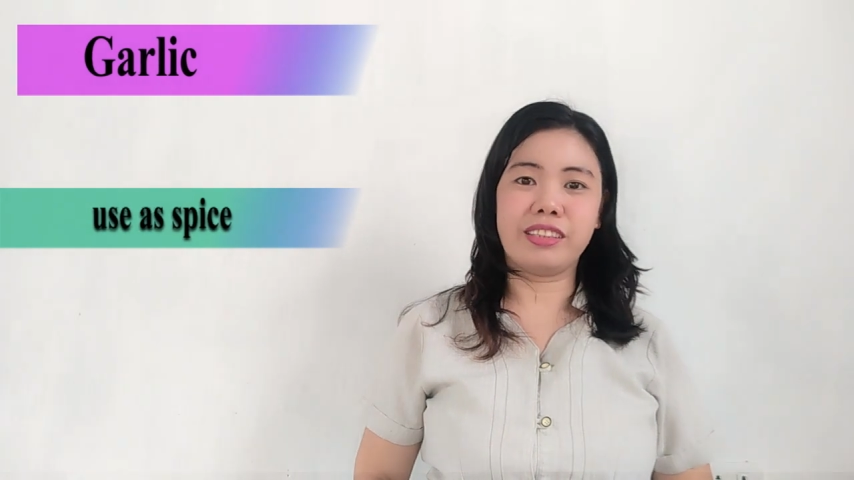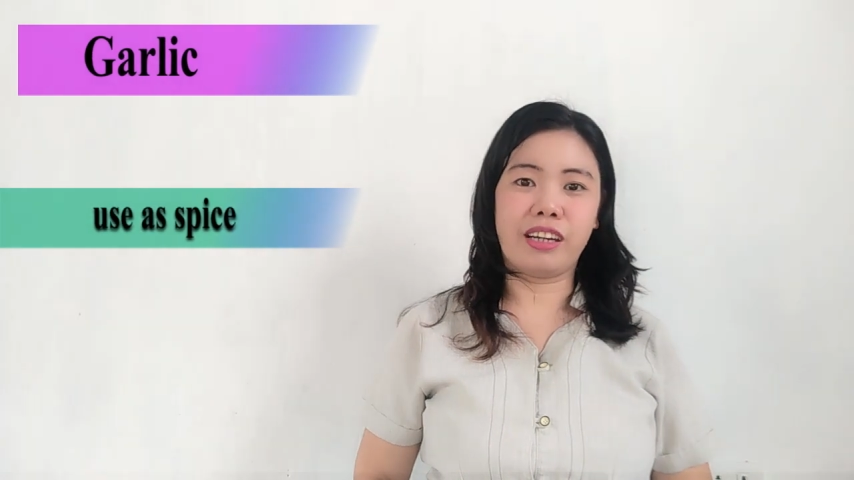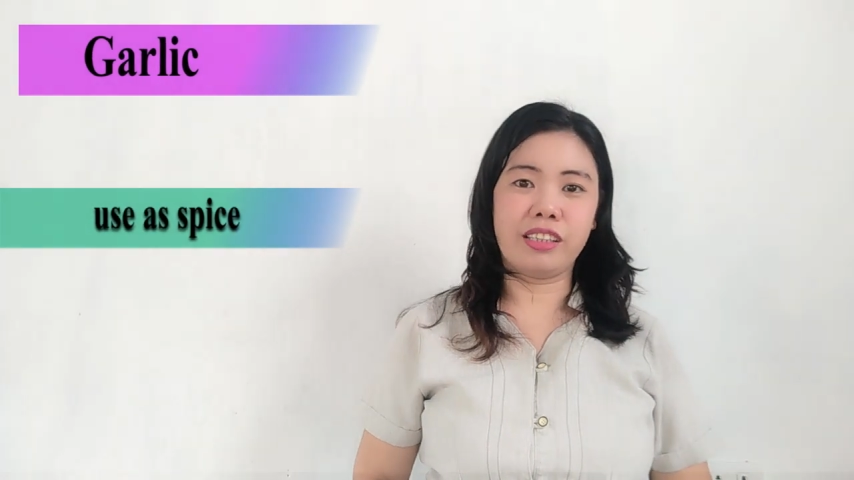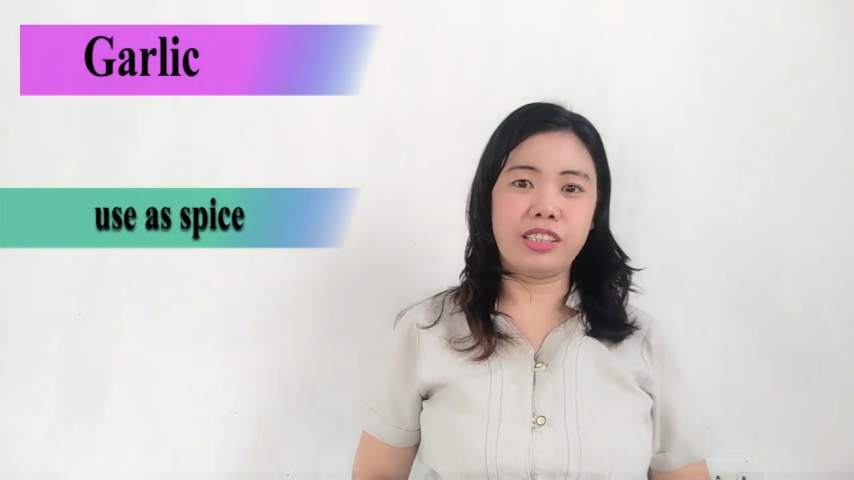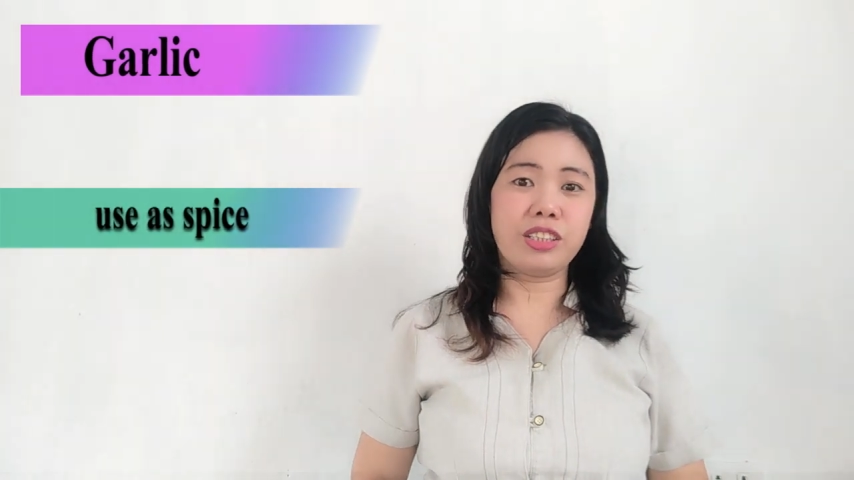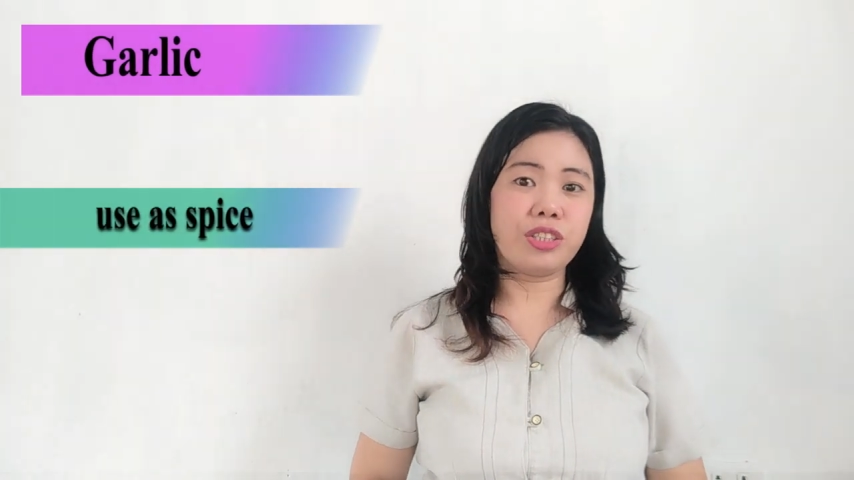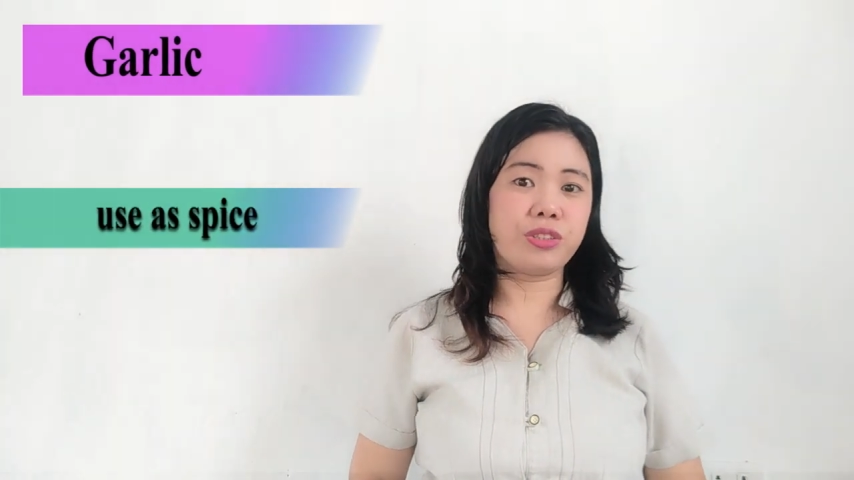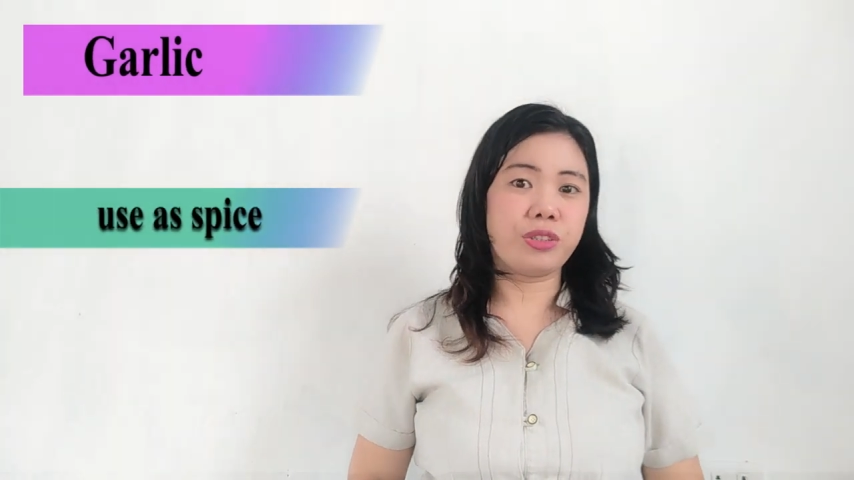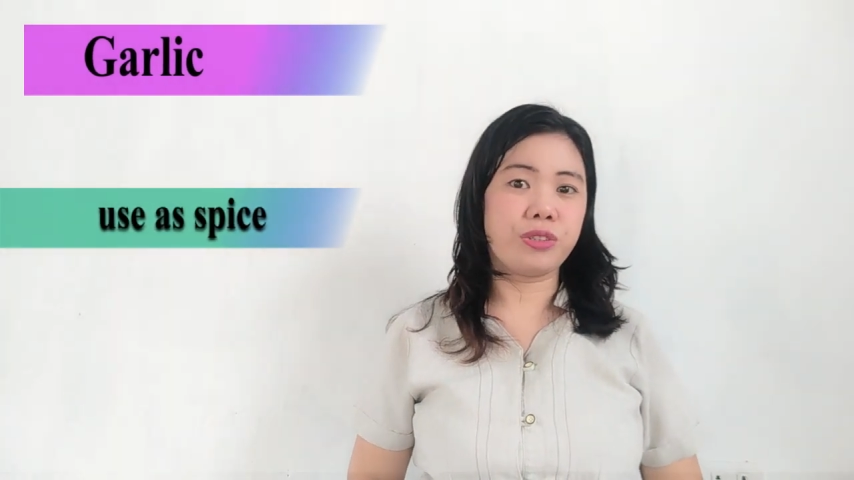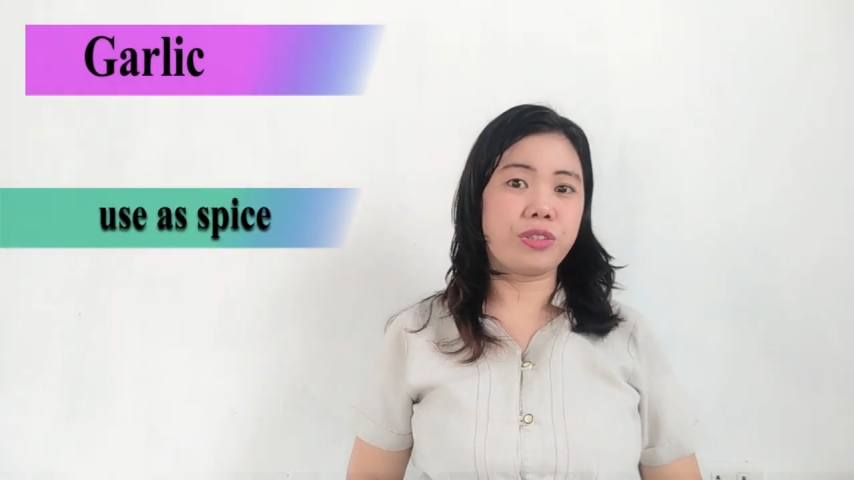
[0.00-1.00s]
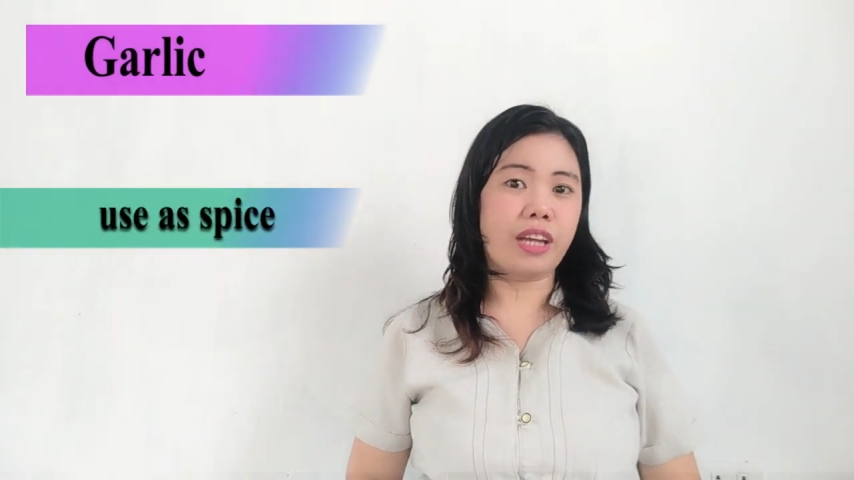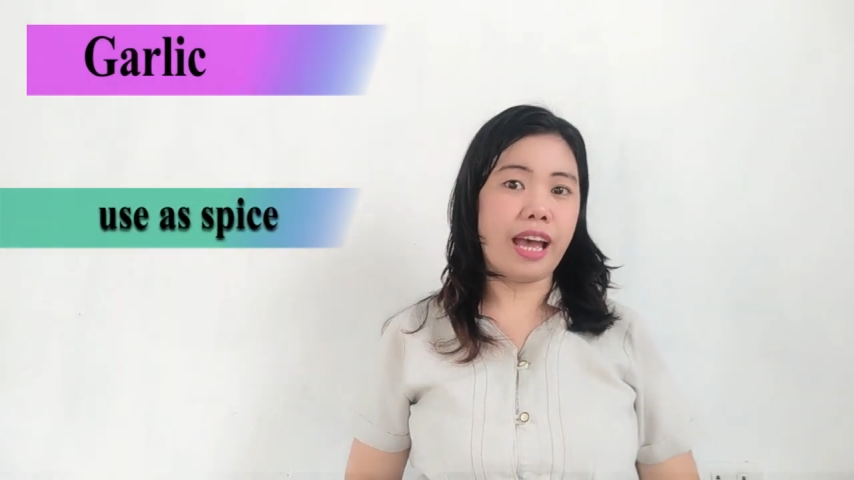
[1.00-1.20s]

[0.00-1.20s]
garlic is used